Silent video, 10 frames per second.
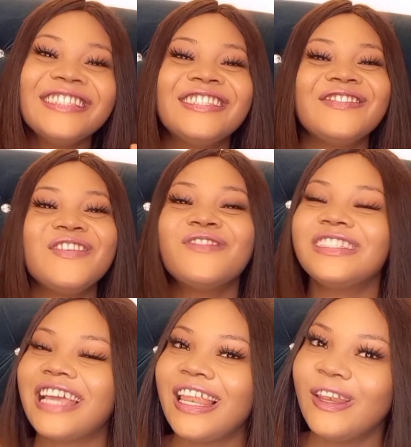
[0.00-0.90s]
doing
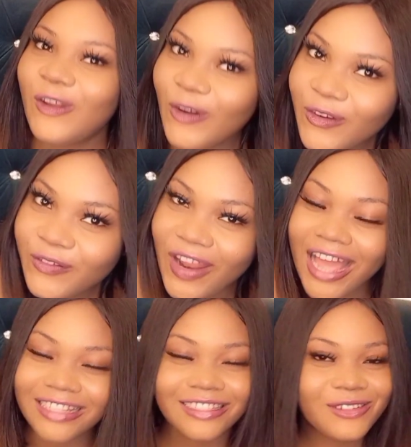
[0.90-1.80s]
what I love
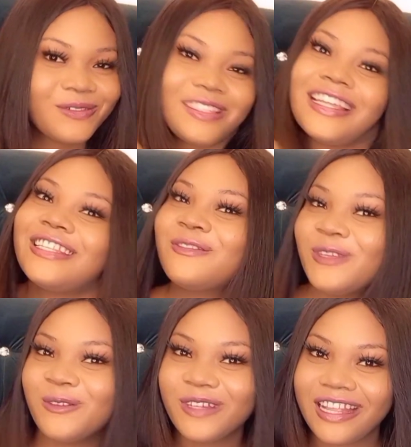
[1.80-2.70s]
and you know starting
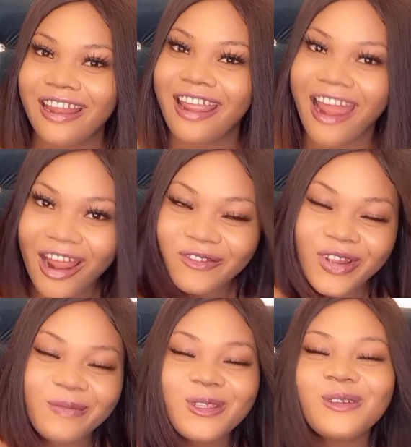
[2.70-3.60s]
with what I have.
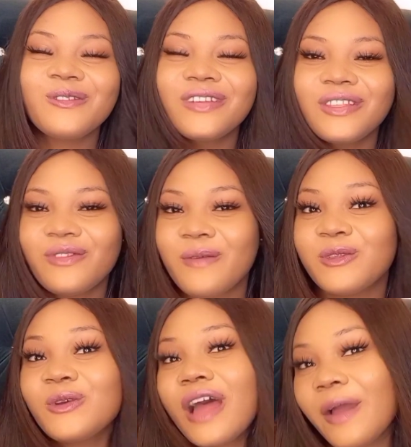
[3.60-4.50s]
I'm so grateful. I'm
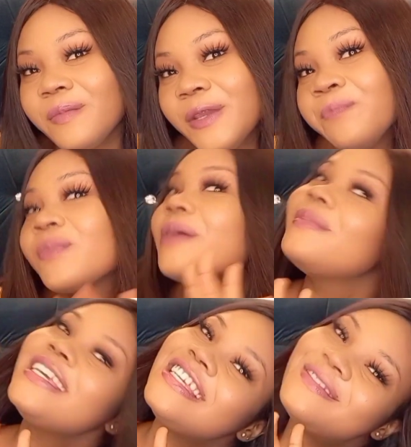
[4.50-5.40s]
so happy.
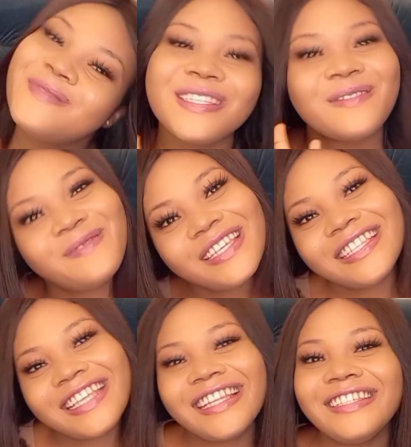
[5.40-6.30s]
Please, please,
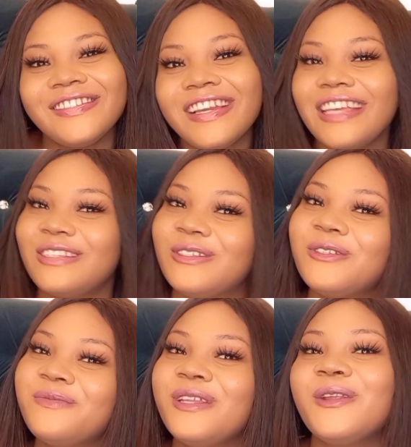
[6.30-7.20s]
please. I need you guys to
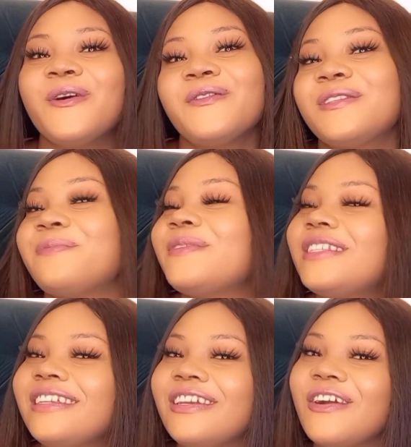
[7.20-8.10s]
show me love,
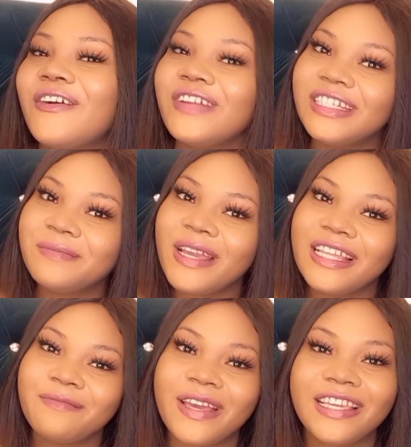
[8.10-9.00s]
support, and
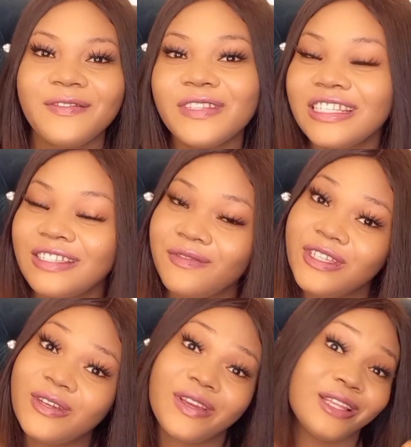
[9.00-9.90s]
encouragement by giving this
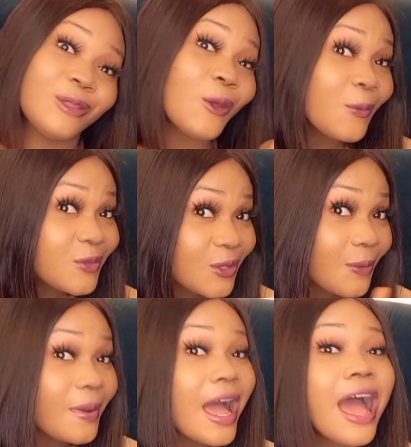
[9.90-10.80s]
video a thumbs
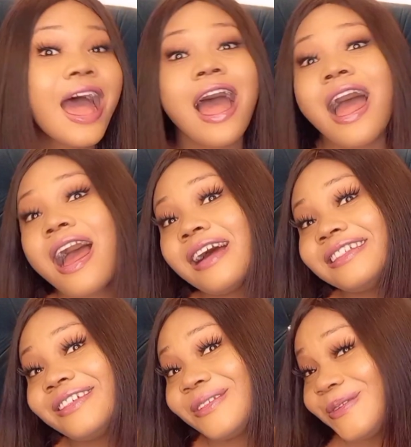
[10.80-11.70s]
up
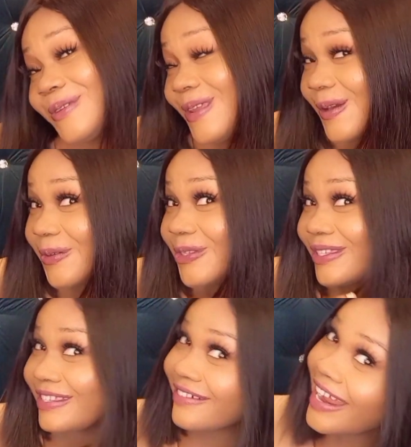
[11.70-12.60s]
and also you know
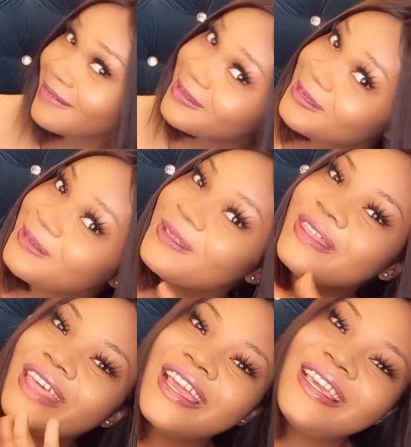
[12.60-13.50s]
subscribe to.
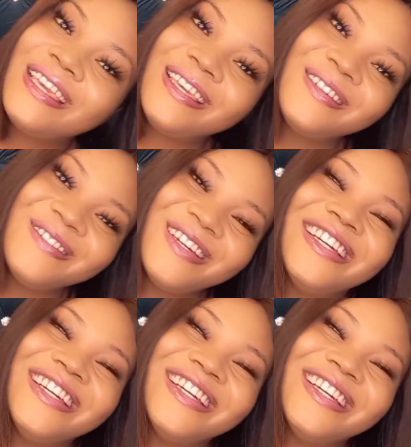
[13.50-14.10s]
Thank you.